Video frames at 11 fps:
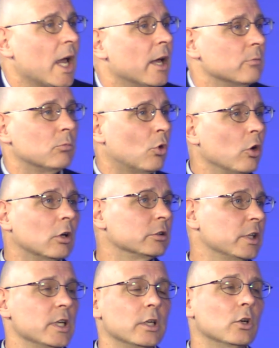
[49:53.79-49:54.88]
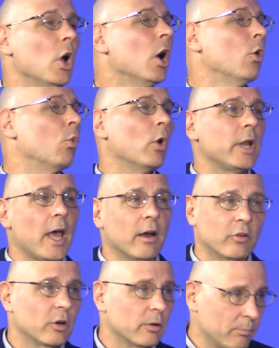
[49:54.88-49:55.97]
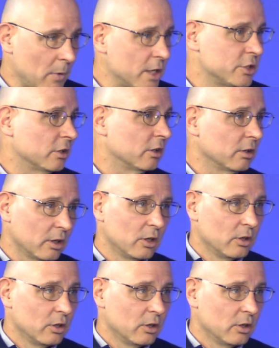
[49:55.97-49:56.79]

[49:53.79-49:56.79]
not embroiled in whatever major